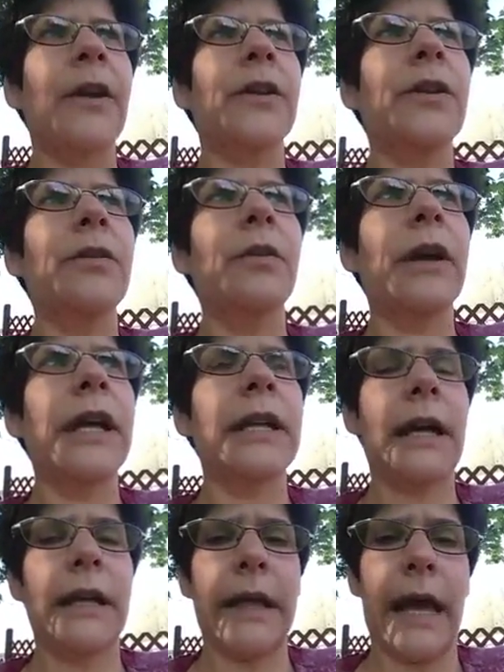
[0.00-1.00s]
You
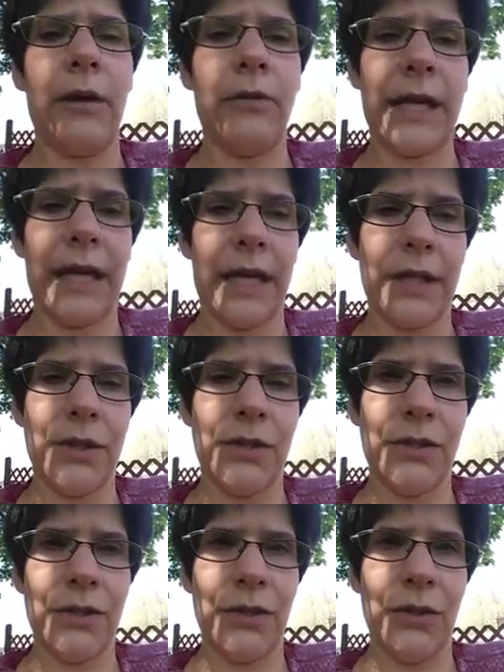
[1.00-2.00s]
can allow
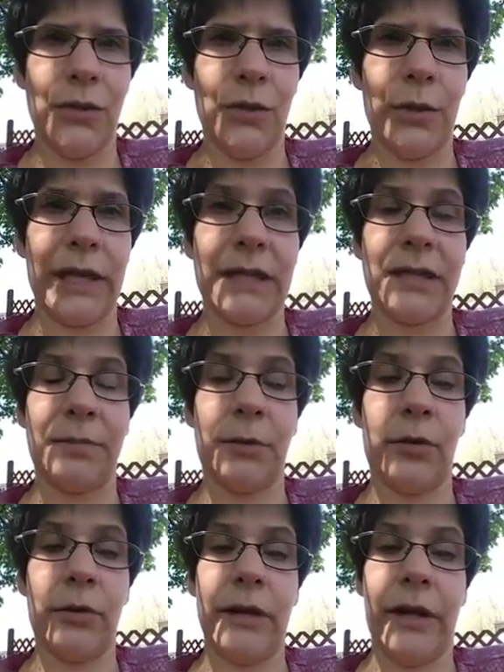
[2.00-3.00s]
kids to
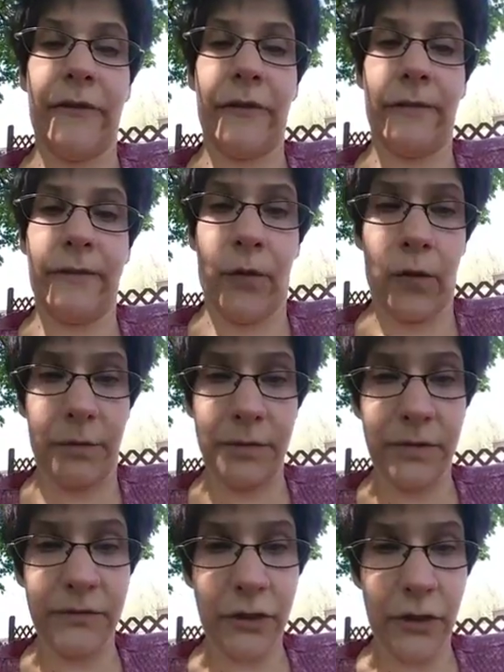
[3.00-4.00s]
explore the different
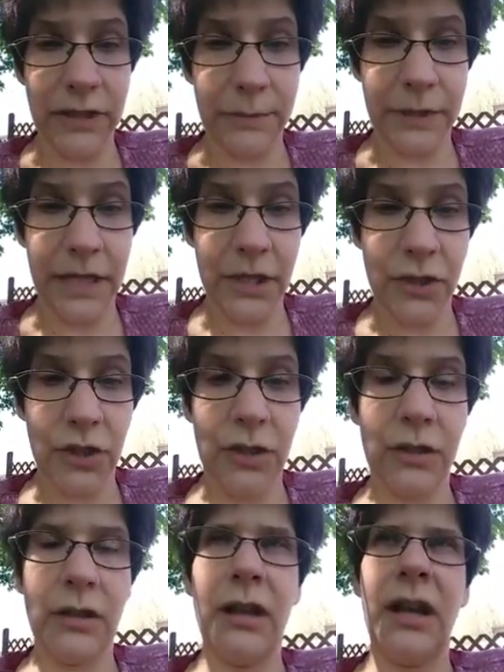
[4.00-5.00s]
forms of
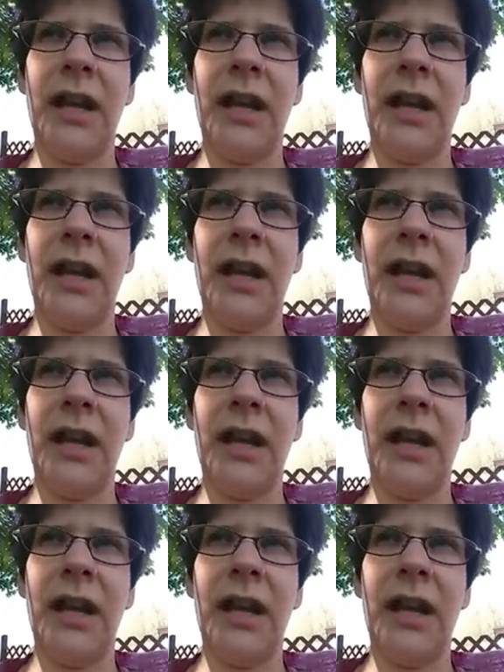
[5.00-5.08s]
transportation,